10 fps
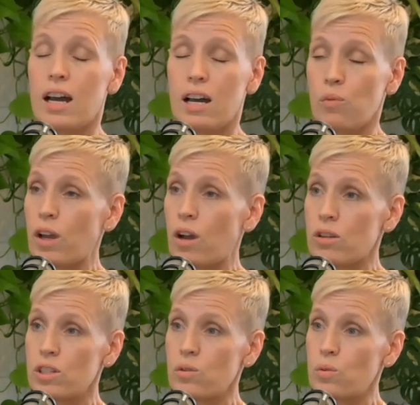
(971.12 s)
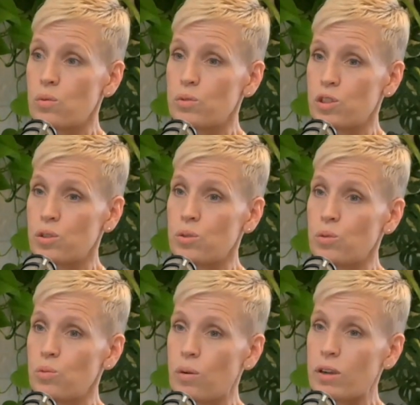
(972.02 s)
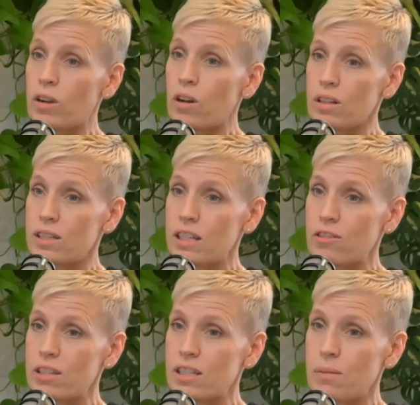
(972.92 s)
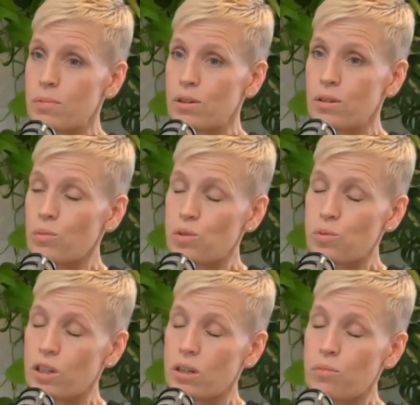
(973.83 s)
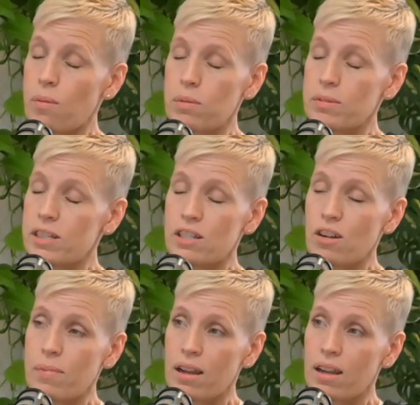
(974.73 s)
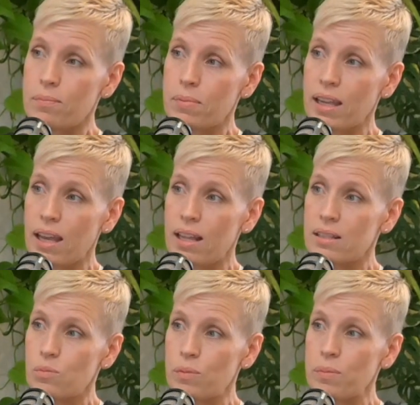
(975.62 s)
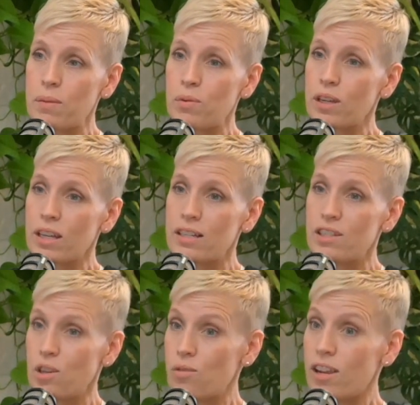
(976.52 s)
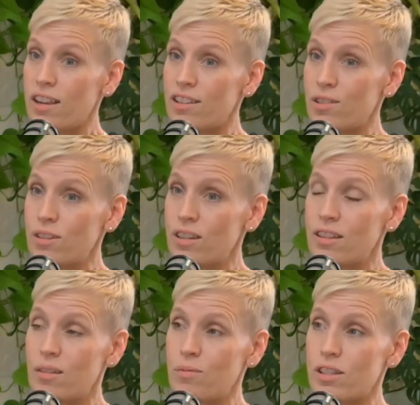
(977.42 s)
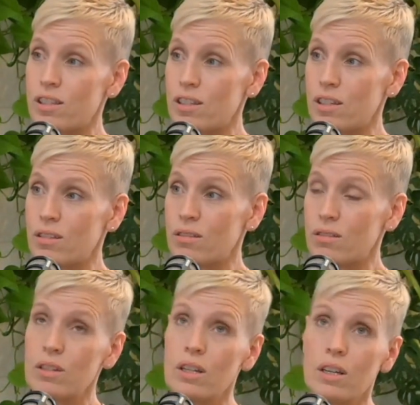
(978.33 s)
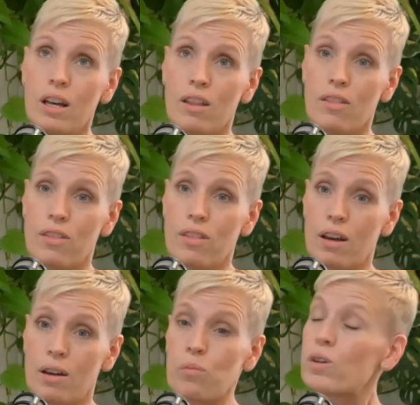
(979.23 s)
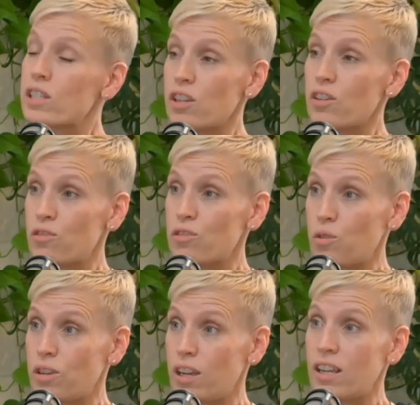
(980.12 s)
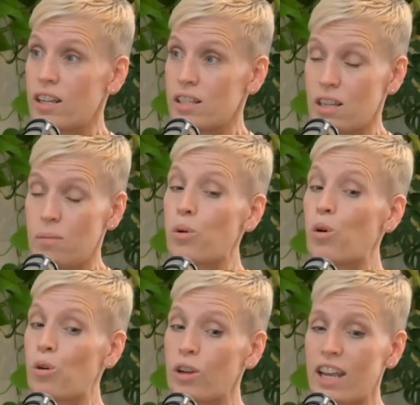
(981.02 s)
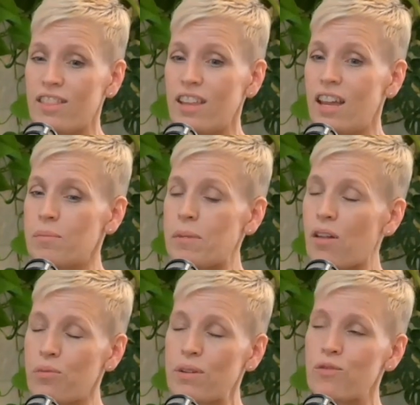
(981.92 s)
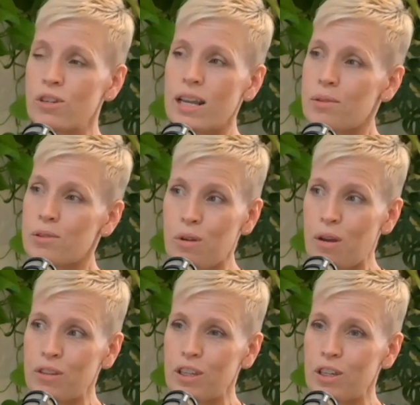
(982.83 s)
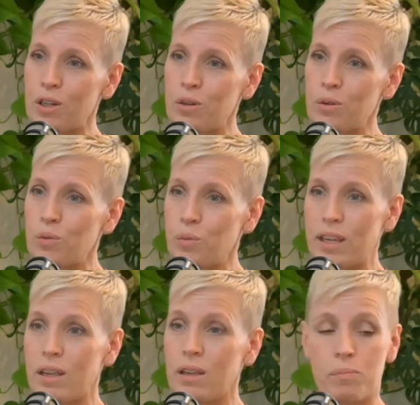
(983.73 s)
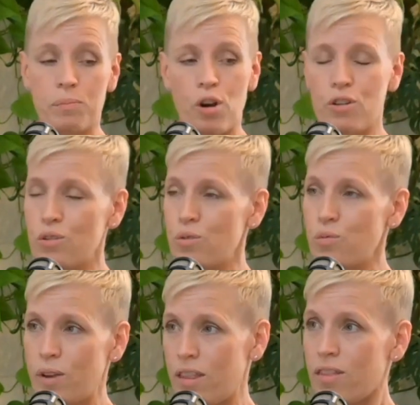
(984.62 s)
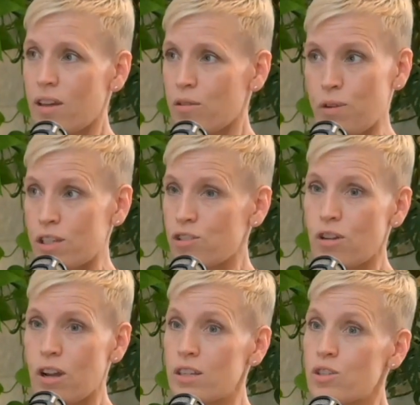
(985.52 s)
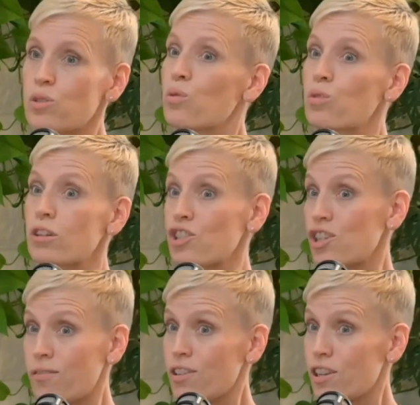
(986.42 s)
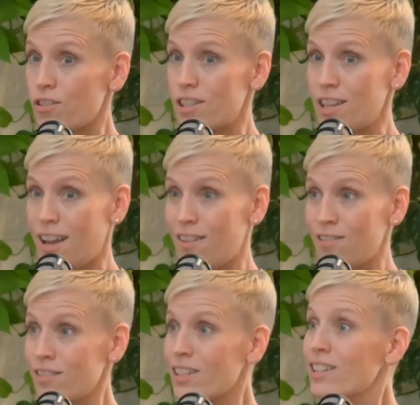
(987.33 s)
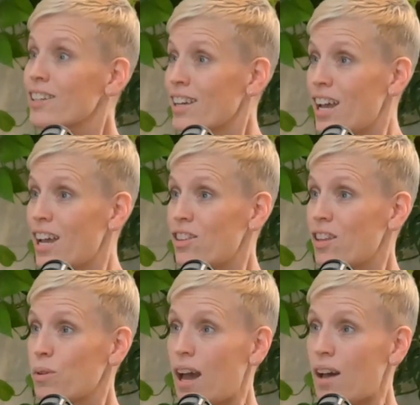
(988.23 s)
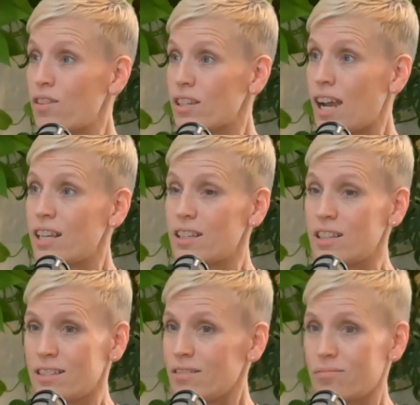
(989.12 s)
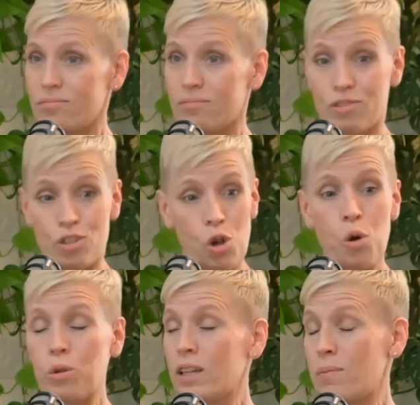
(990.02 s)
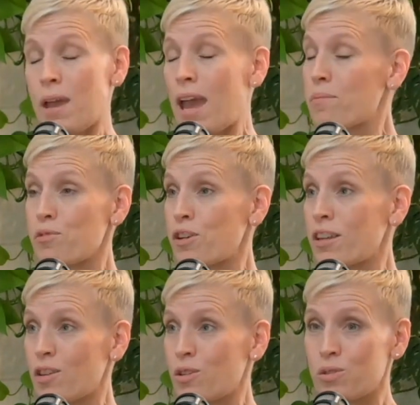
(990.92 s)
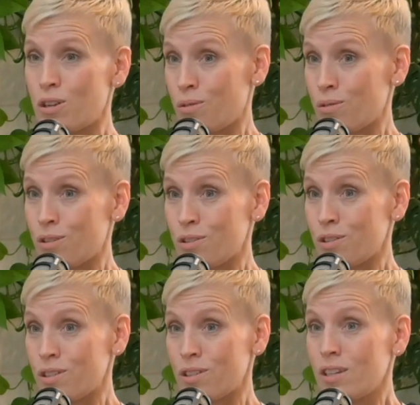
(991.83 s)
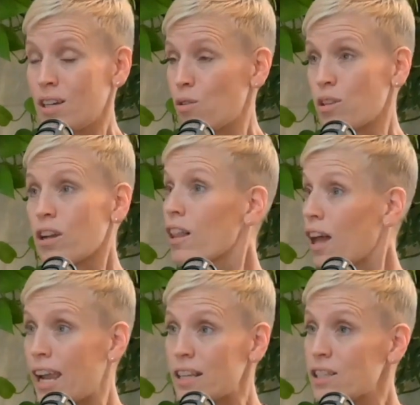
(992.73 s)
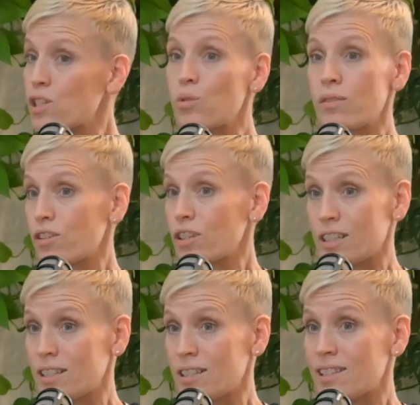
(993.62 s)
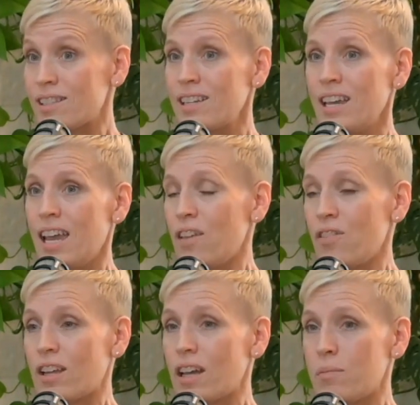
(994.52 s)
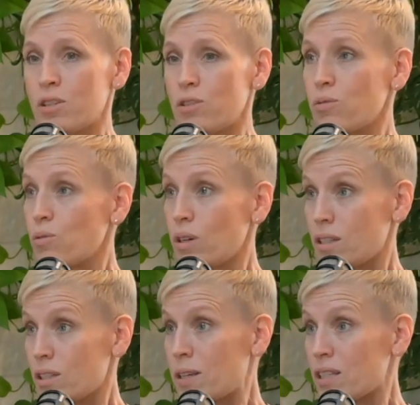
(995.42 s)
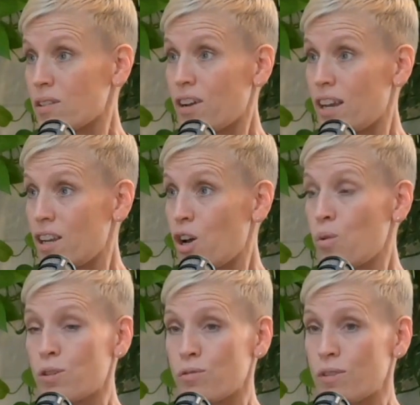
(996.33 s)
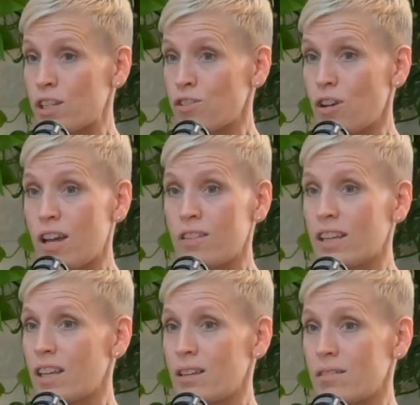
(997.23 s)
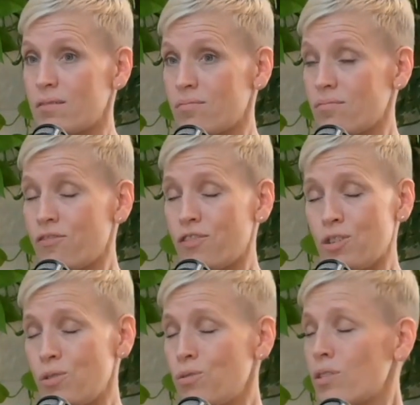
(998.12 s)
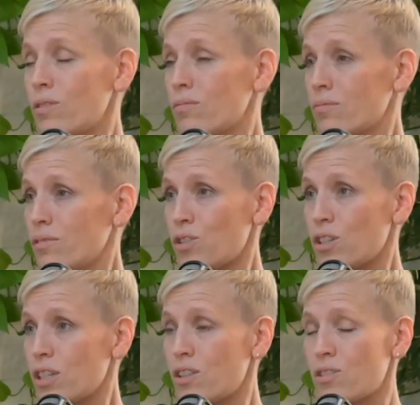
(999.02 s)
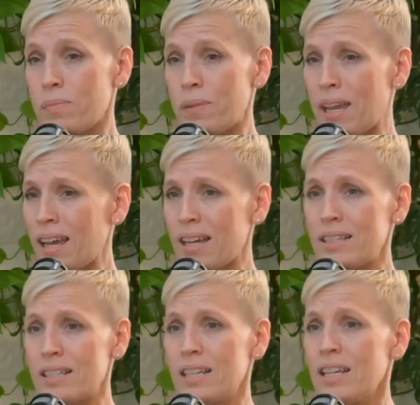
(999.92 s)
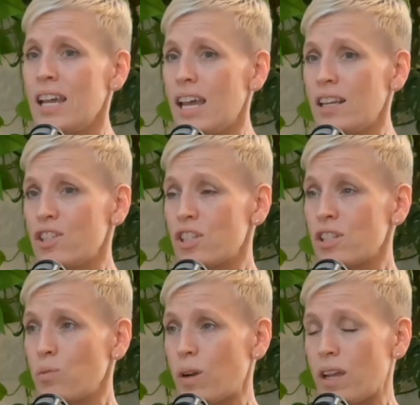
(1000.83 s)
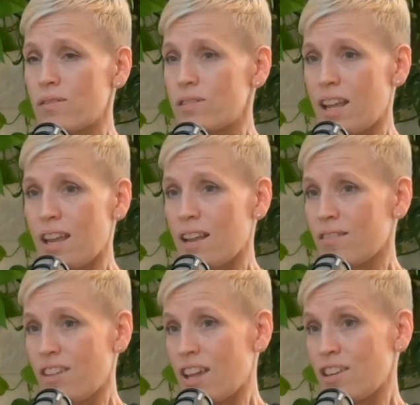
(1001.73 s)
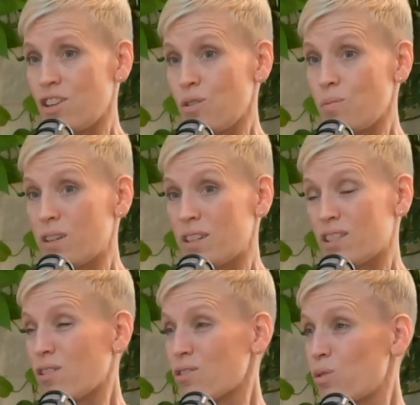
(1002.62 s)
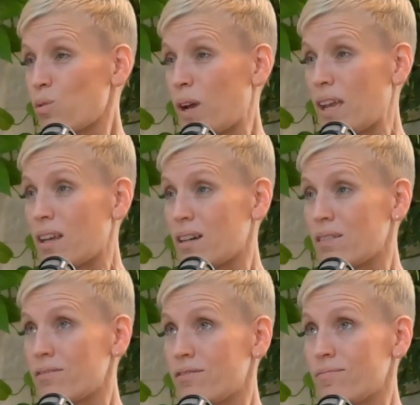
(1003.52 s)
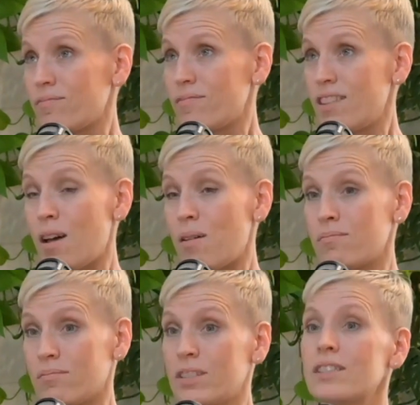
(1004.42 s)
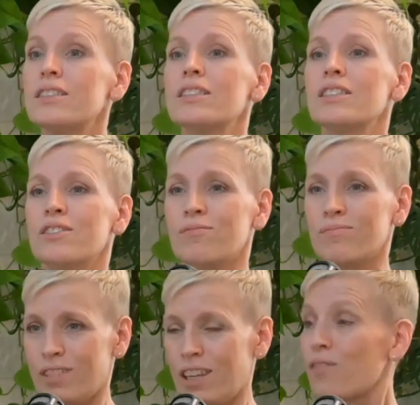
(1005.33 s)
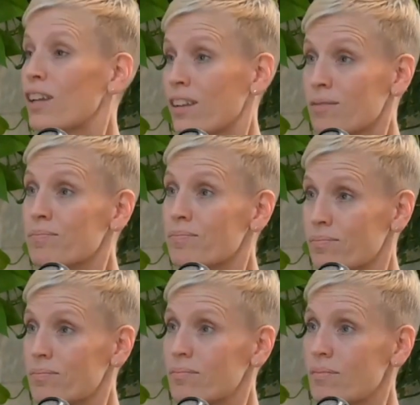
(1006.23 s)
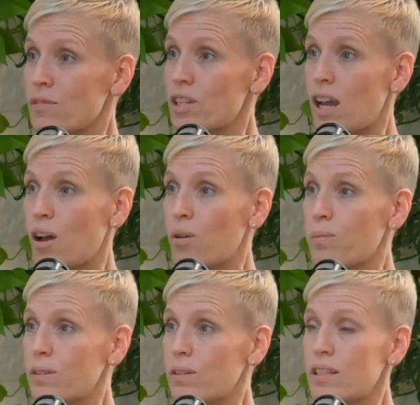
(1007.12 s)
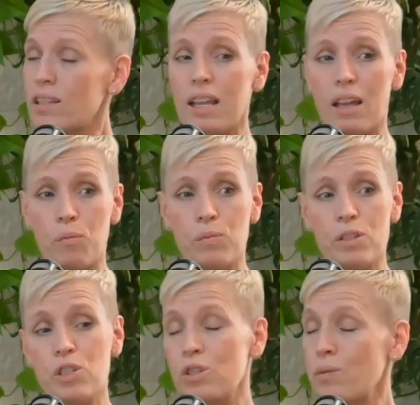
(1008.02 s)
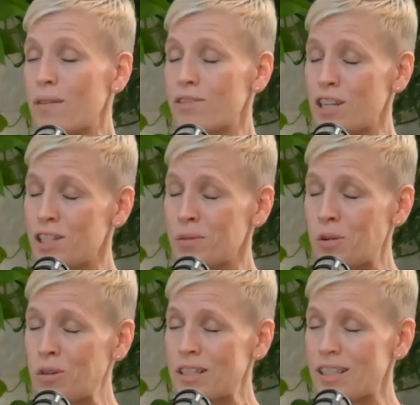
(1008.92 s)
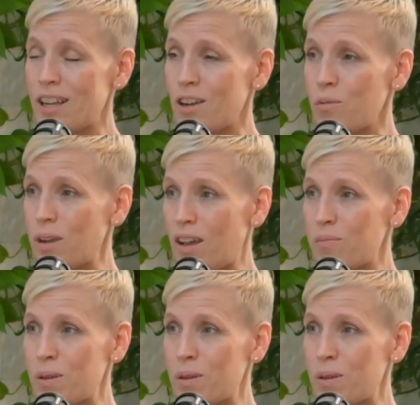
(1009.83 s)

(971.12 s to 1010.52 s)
We also do what we call a secret supper, which we're going to probably start back up again, where people can donate to it, and then once a year they're donating as in a bulk, and then about 3-4 times throughout the year, we partner with a restaurant or a chef here in town, and then we have a night totally pampering those donors or the clients, whoever it is, and they come to a specified home or restaurant, and they get food. Usually there's a band, and it's just a way of saying thank you, but it's also a way of them giving to help. And usually we have testimonies there, and we have